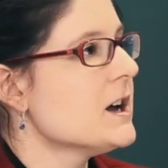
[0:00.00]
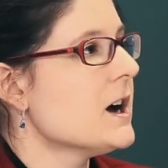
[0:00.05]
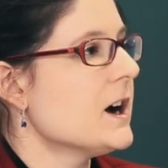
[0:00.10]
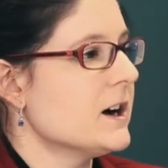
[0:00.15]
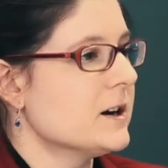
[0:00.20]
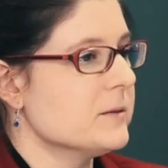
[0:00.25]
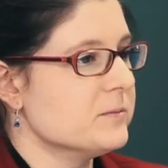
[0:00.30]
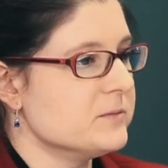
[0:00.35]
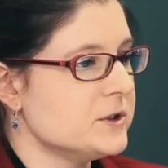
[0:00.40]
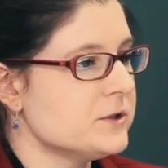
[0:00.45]

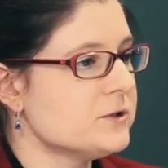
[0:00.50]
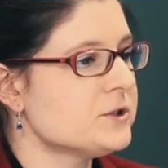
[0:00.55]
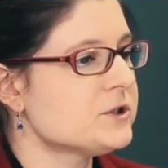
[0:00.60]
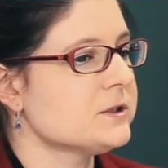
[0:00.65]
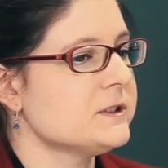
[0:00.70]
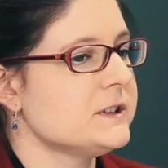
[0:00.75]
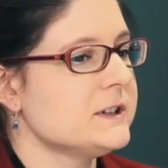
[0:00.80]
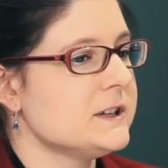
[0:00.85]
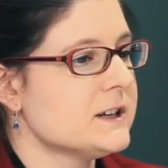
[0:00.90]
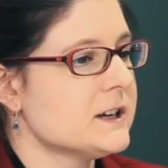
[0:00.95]
Um,
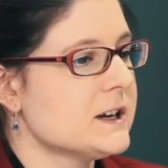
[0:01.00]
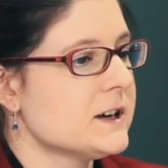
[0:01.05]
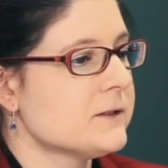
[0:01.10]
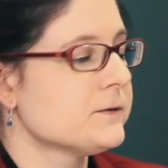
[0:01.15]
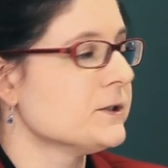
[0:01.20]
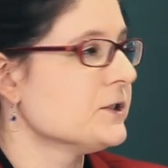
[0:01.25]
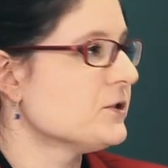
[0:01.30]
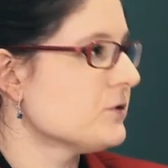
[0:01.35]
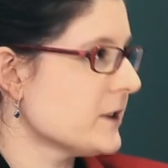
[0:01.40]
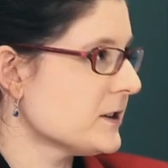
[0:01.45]
usually,
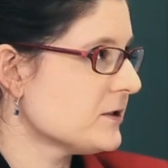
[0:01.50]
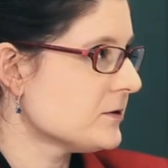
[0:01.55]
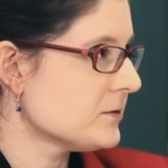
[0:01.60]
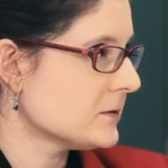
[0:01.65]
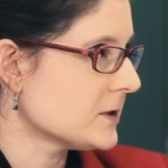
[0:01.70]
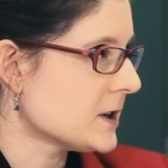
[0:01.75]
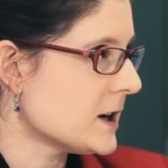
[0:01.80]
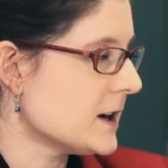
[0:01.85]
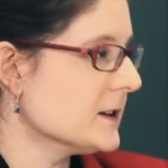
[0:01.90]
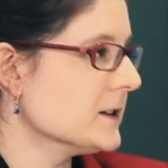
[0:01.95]
for
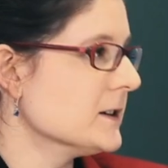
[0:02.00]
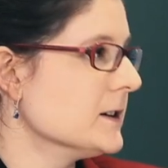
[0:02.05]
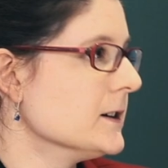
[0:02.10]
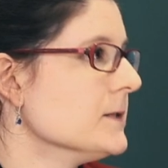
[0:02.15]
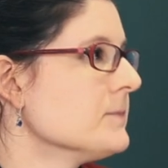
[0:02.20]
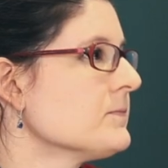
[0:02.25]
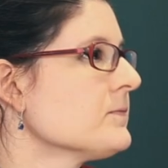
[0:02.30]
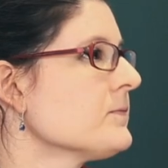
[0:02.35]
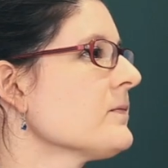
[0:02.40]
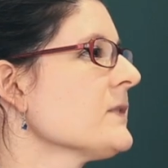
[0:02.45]
structural color,